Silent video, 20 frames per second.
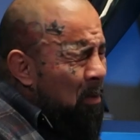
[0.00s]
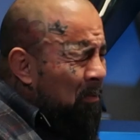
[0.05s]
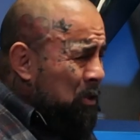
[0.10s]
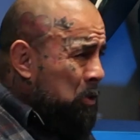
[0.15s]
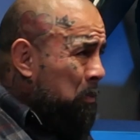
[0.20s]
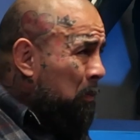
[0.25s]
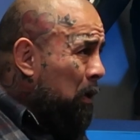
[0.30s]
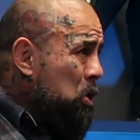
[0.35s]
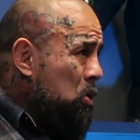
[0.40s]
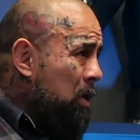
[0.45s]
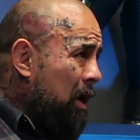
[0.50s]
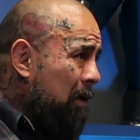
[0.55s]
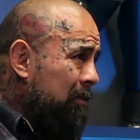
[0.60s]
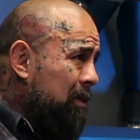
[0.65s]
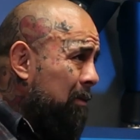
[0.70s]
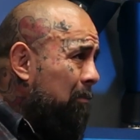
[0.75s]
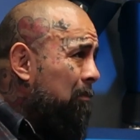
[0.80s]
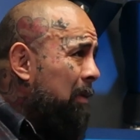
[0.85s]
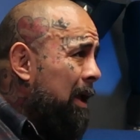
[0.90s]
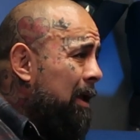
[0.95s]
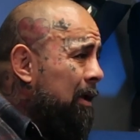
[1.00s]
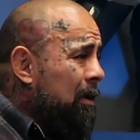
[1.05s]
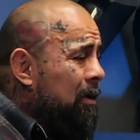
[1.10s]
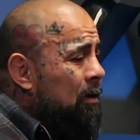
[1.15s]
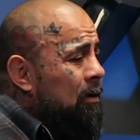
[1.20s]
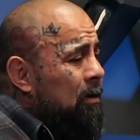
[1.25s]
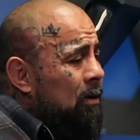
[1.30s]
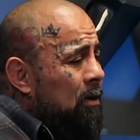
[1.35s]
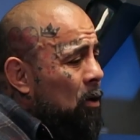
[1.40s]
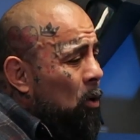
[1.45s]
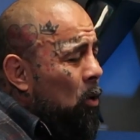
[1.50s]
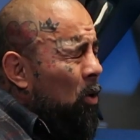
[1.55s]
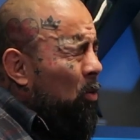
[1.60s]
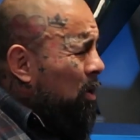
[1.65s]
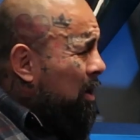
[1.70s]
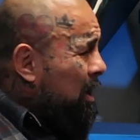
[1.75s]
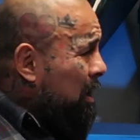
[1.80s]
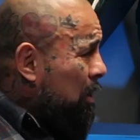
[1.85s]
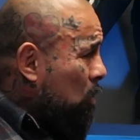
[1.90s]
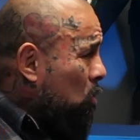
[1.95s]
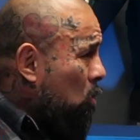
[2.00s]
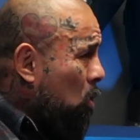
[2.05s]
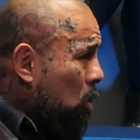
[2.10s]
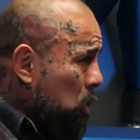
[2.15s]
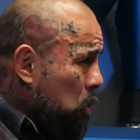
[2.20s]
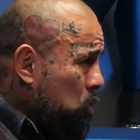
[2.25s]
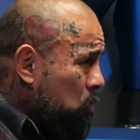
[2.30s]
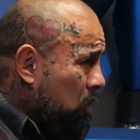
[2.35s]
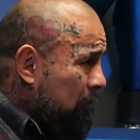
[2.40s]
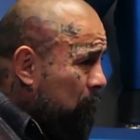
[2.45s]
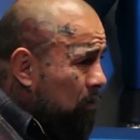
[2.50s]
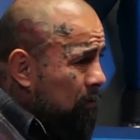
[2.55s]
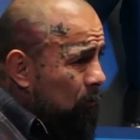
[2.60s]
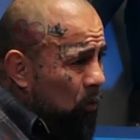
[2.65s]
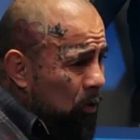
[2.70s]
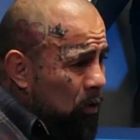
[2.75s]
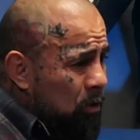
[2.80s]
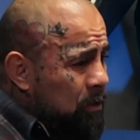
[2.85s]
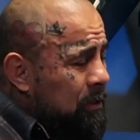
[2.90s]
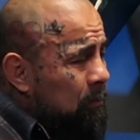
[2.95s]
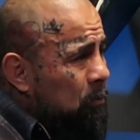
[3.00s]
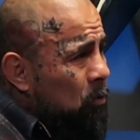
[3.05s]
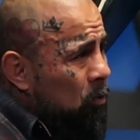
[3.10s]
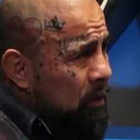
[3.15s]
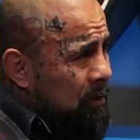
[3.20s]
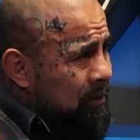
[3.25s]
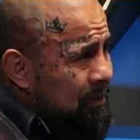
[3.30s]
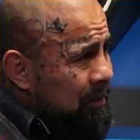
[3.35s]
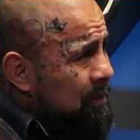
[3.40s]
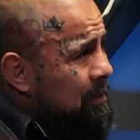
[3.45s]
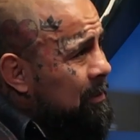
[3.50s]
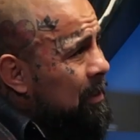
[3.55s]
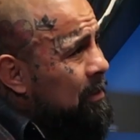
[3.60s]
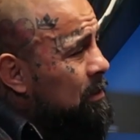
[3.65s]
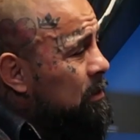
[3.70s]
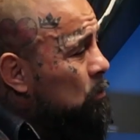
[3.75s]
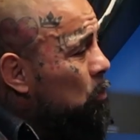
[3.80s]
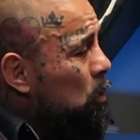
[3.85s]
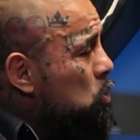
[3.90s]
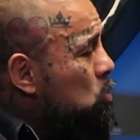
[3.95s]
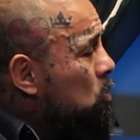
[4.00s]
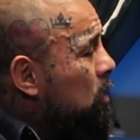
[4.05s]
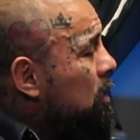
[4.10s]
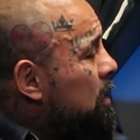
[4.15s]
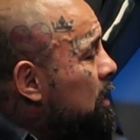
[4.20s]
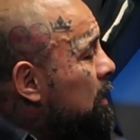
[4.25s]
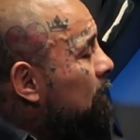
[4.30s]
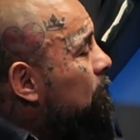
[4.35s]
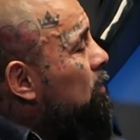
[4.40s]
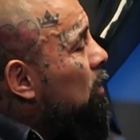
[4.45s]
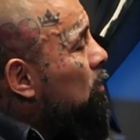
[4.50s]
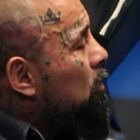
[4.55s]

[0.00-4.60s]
how much money you have in the bank or what kind of car you drive, or even where your zip code is. Success is when you can give